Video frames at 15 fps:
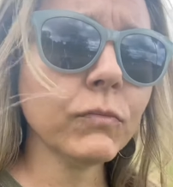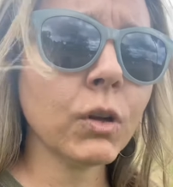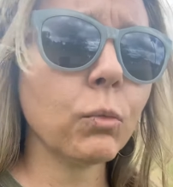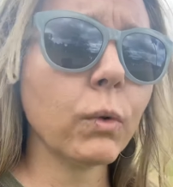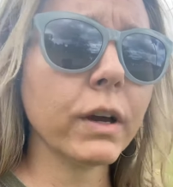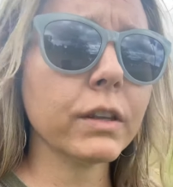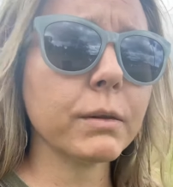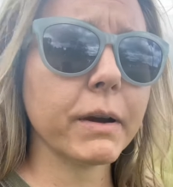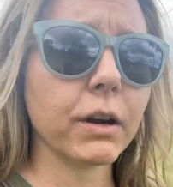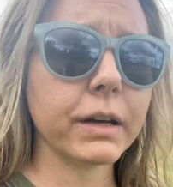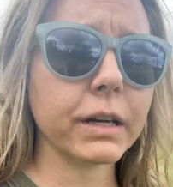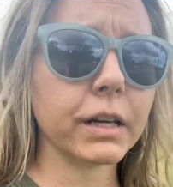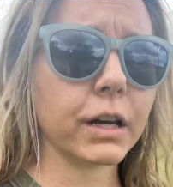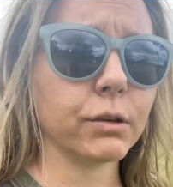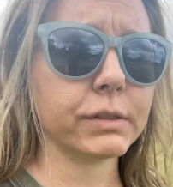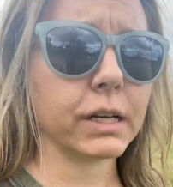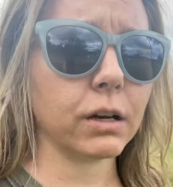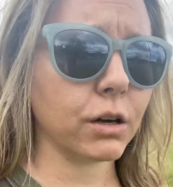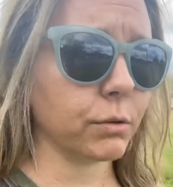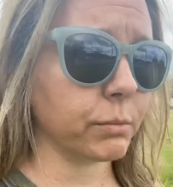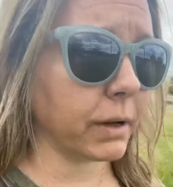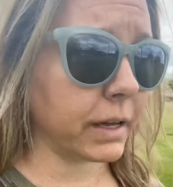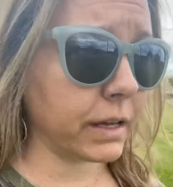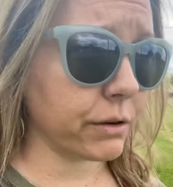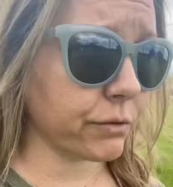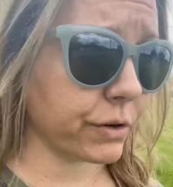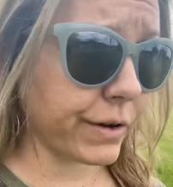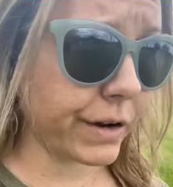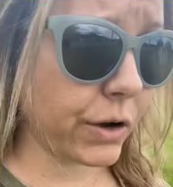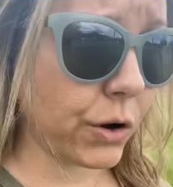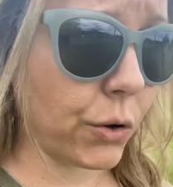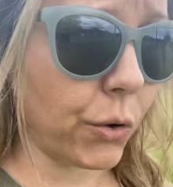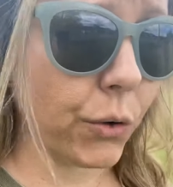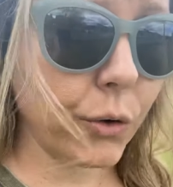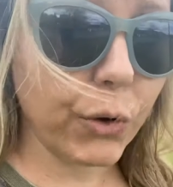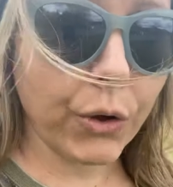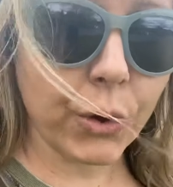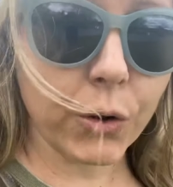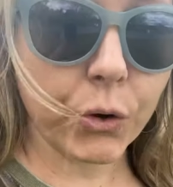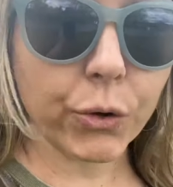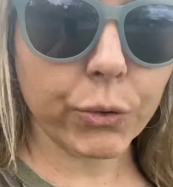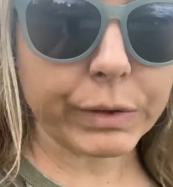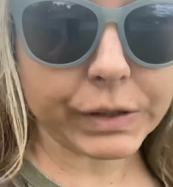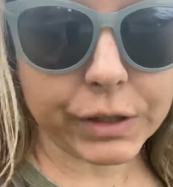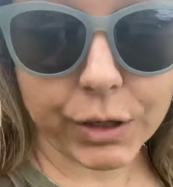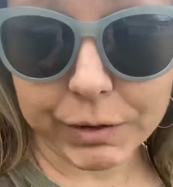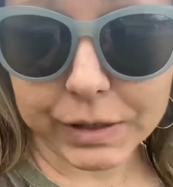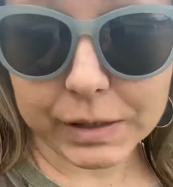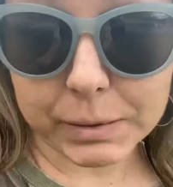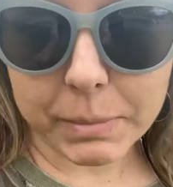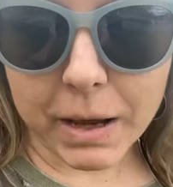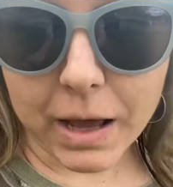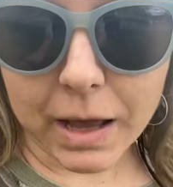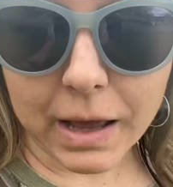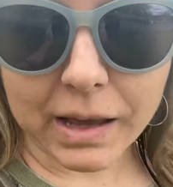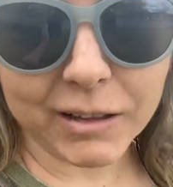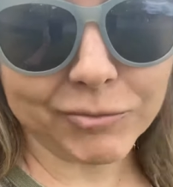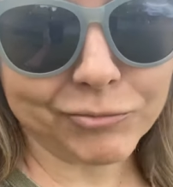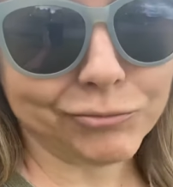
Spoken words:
where the Marietta Hotel, owned by Henry Green Cole, who was a Union spy.